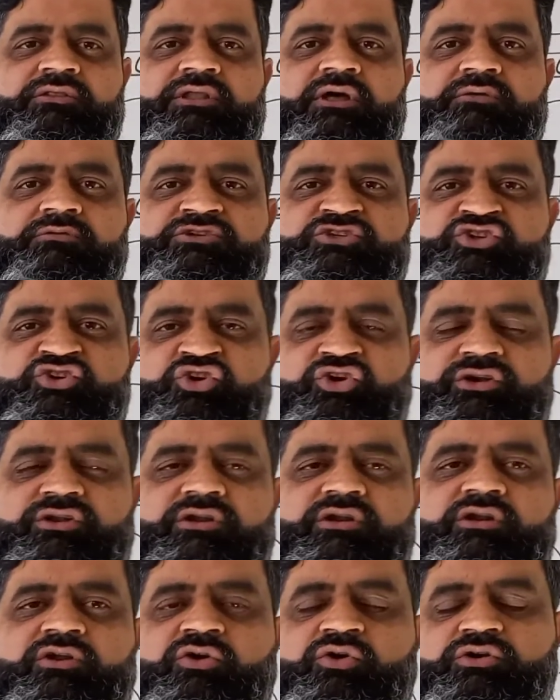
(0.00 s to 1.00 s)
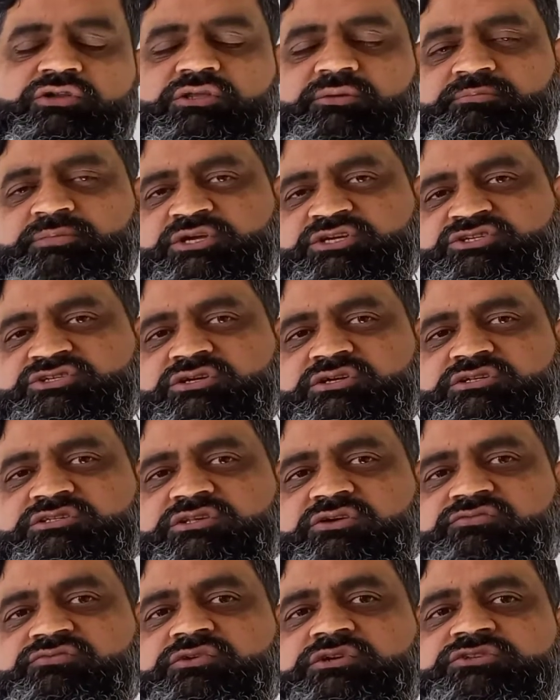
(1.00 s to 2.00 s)
the children or the patient
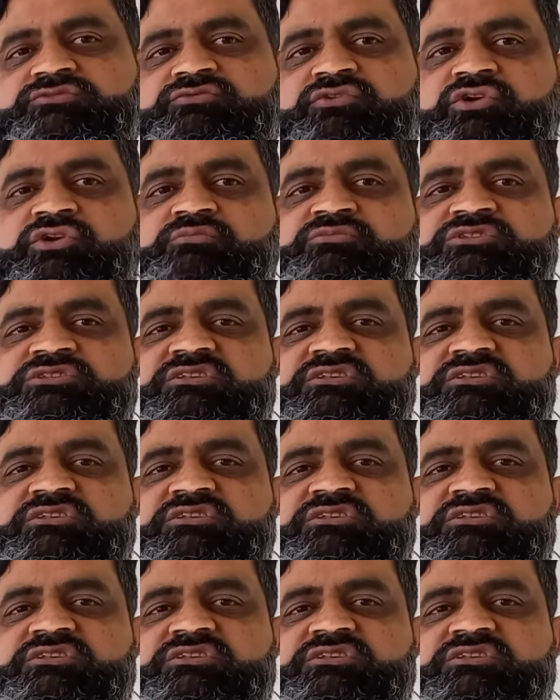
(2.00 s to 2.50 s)
suffers from